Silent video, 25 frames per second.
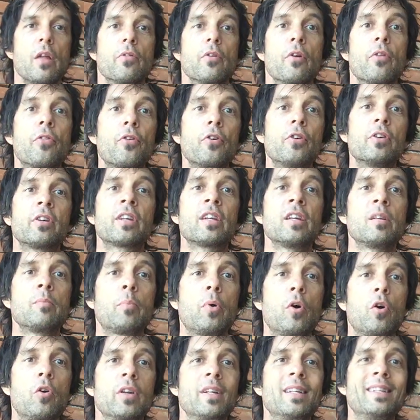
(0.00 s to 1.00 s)
The third
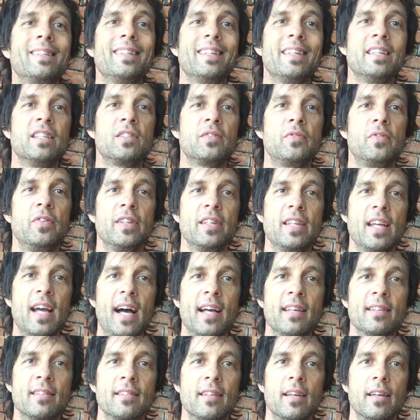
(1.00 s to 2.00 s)
component is
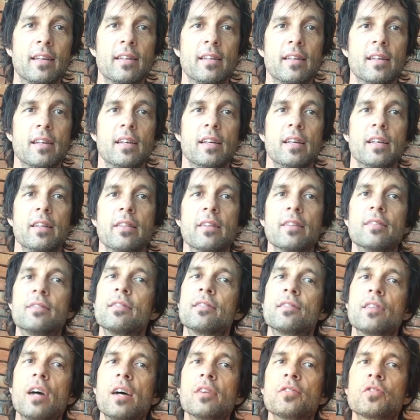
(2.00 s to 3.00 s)
vinyasa. This
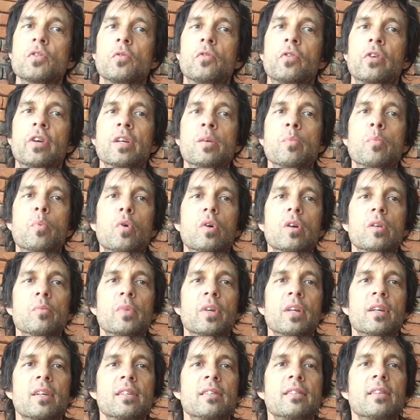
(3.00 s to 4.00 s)
is also very
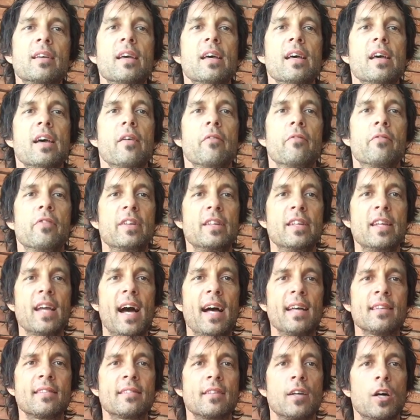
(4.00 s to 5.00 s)
important because
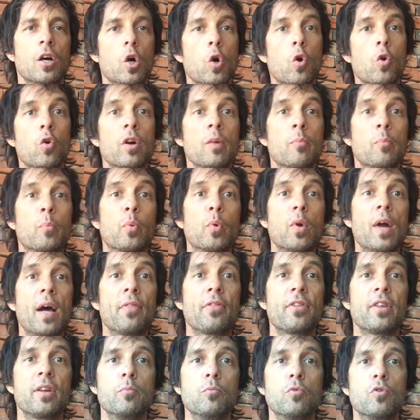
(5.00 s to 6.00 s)
vinyasa, or
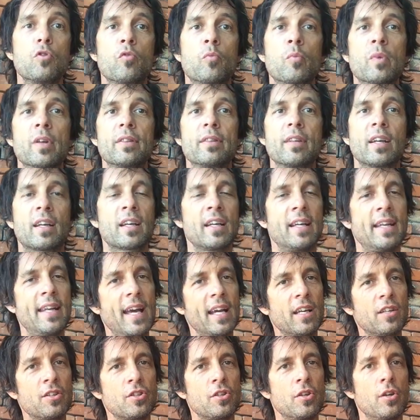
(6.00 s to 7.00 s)
breath and movement, the
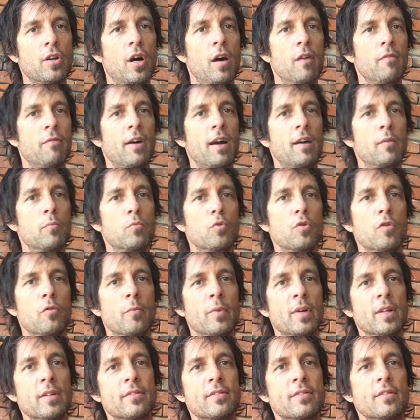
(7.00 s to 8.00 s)
connection of our
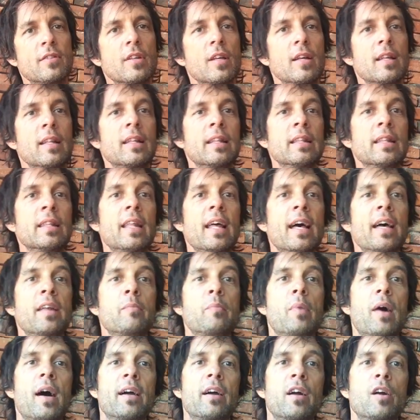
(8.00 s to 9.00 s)
movements
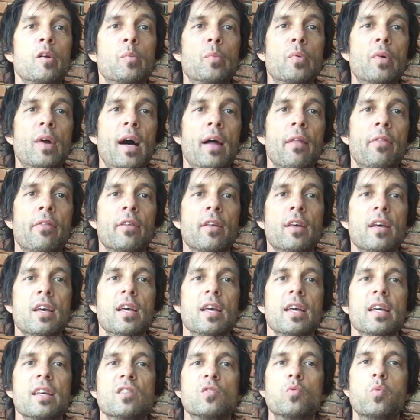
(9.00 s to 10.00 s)
led by our
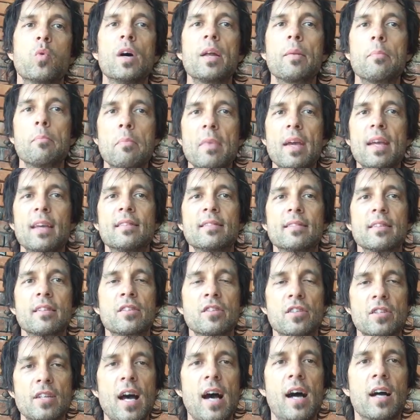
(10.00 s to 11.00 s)
breath, is what makes
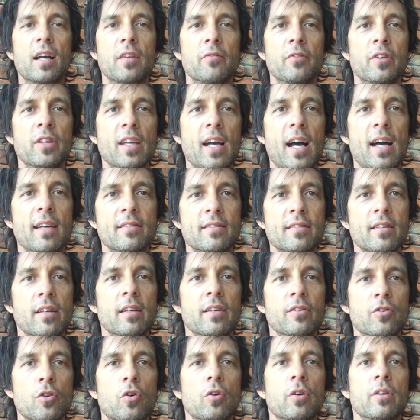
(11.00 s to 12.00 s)
Ashtanga
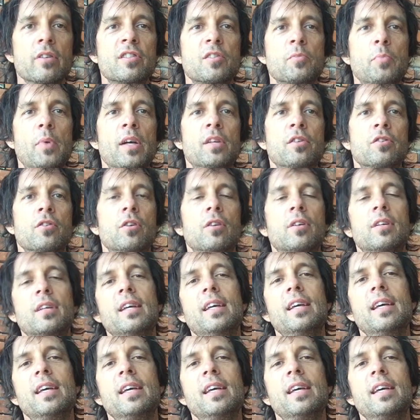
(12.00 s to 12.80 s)
Vinyasa yoga special.